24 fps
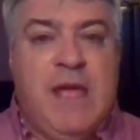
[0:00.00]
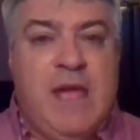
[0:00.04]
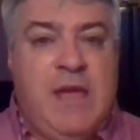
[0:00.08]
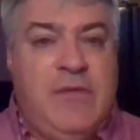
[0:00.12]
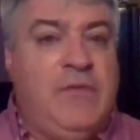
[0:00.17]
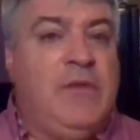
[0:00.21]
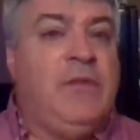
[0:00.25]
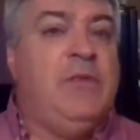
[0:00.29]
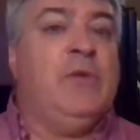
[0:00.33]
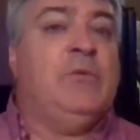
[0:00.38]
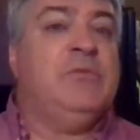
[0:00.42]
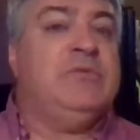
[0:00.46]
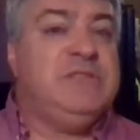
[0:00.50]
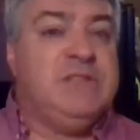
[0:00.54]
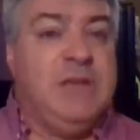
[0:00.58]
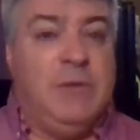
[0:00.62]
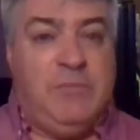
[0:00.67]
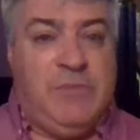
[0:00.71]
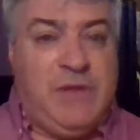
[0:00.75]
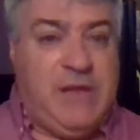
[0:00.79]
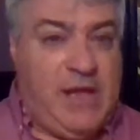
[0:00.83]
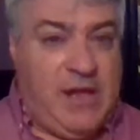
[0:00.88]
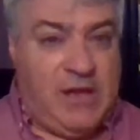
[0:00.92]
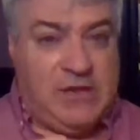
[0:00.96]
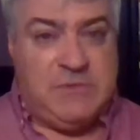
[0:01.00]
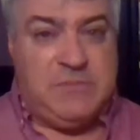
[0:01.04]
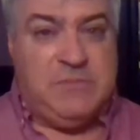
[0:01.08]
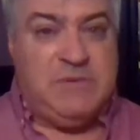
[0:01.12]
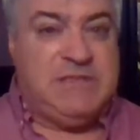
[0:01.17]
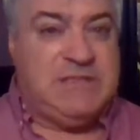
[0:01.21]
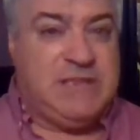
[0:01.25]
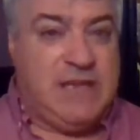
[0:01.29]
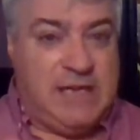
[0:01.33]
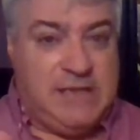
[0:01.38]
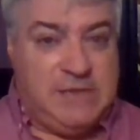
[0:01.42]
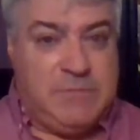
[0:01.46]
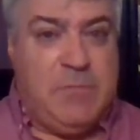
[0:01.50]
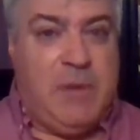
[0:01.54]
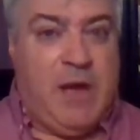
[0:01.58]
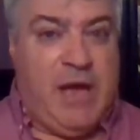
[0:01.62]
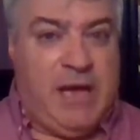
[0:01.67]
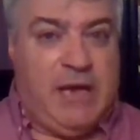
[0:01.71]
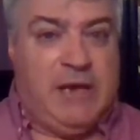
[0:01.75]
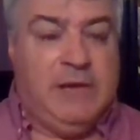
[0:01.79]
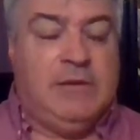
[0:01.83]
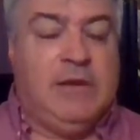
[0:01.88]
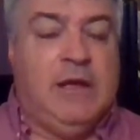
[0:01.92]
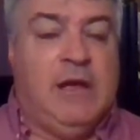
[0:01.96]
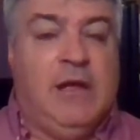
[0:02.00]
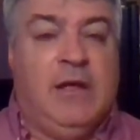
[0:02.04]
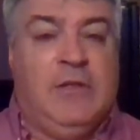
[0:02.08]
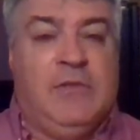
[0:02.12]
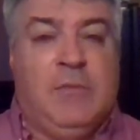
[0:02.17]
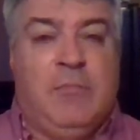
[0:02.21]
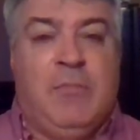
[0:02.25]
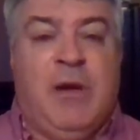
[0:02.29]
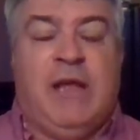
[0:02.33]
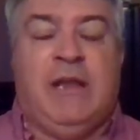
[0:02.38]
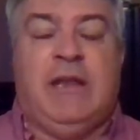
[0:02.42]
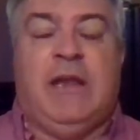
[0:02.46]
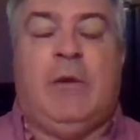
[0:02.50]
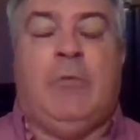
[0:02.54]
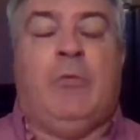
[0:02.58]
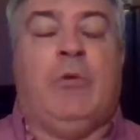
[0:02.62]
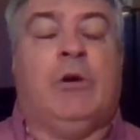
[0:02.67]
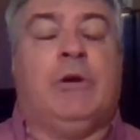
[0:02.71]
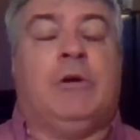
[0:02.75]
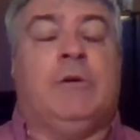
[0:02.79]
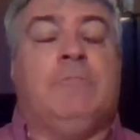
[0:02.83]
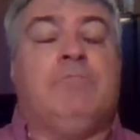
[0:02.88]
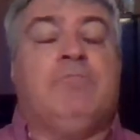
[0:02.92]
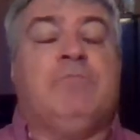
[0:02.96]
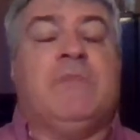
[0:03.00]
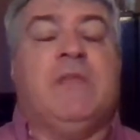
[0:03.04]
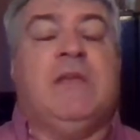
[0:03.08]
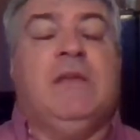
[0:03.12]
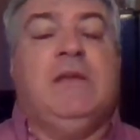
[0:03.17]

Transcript: And then there was something else besides the My Network.